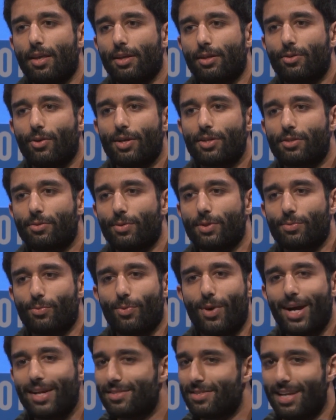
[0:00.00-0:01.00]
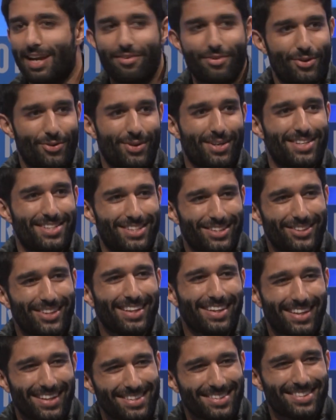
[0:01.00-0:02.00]
And the question was, why isn't everyone
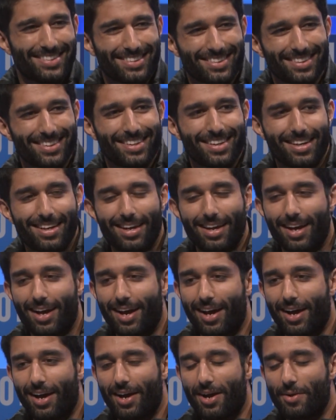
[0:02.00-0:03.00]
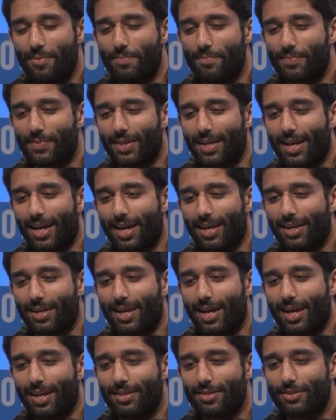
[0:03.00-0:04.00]
doing this? And
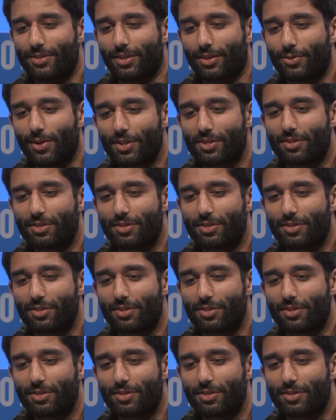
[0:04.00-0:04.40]
so the